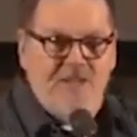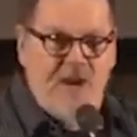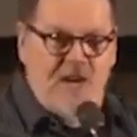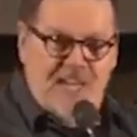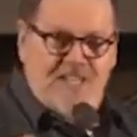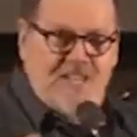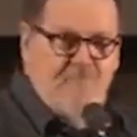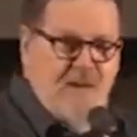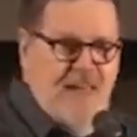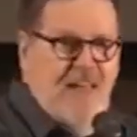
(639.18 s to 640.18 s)
He said,
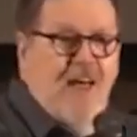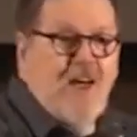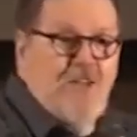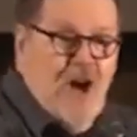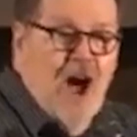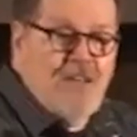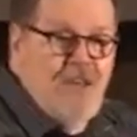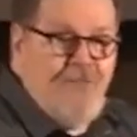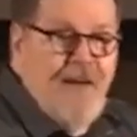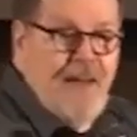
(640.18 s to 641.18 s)
Listen to me,
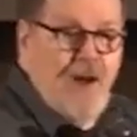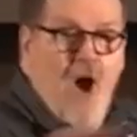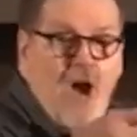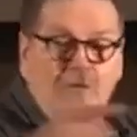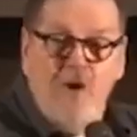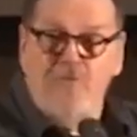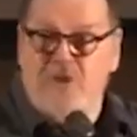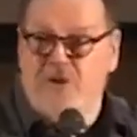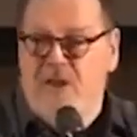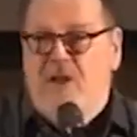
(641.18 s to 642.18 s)
Jehoshaphat, and all of
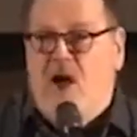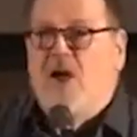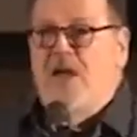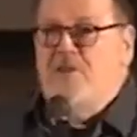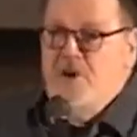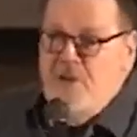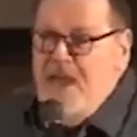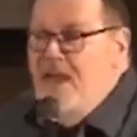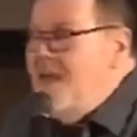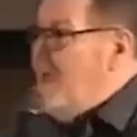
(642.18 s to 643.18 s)
you Judea, uh, in
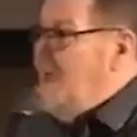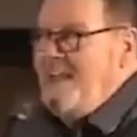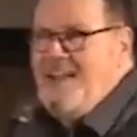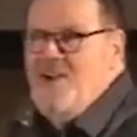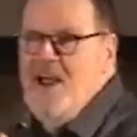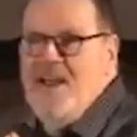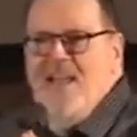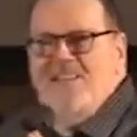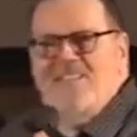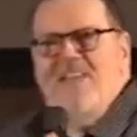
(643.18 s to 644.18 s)
Judea. Here,
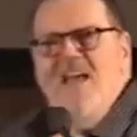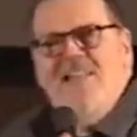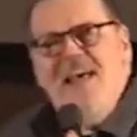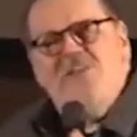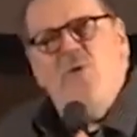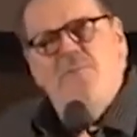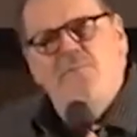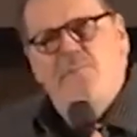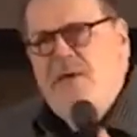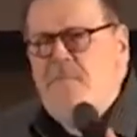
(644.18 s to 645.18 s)
and he, see, that's
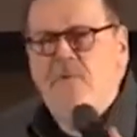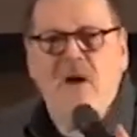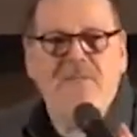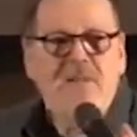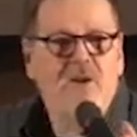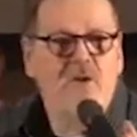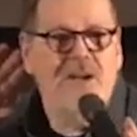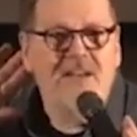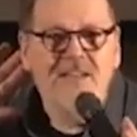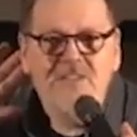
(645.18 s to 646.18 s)
what people got to
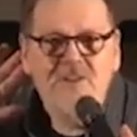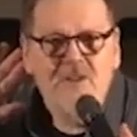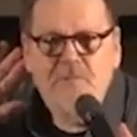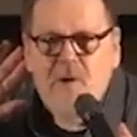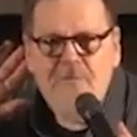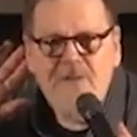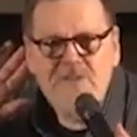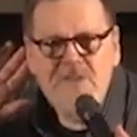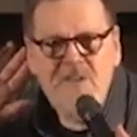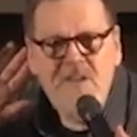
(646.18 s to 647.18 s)
learn to listen to the
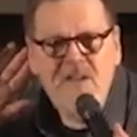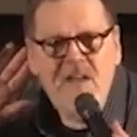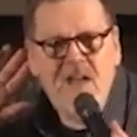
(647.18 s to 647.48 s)
prophets.